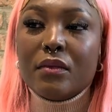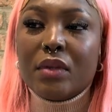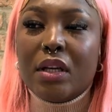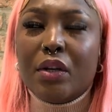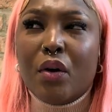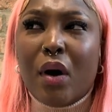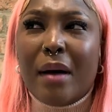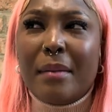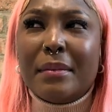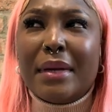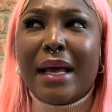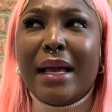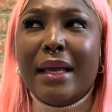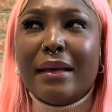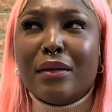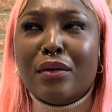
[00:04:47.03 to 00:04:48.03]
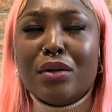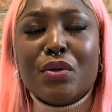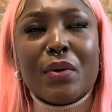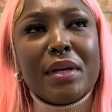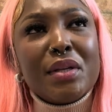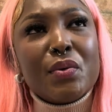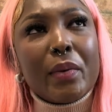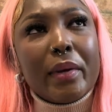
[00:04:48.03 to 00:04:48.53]
no, I'm lying, not
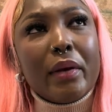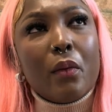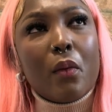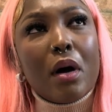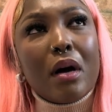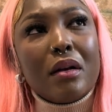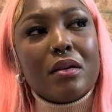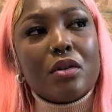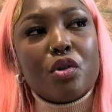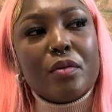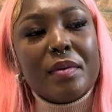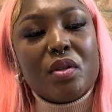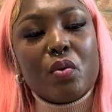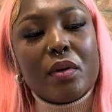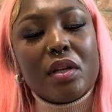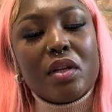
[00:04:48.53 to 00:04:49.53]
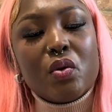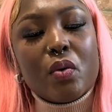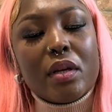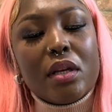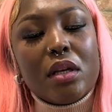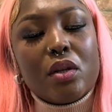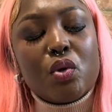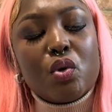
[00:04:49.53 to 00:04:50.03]
2021. It should be
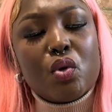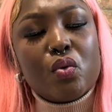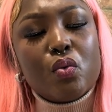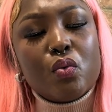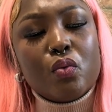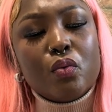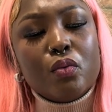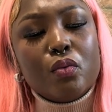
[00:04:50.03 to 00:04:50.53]
2022.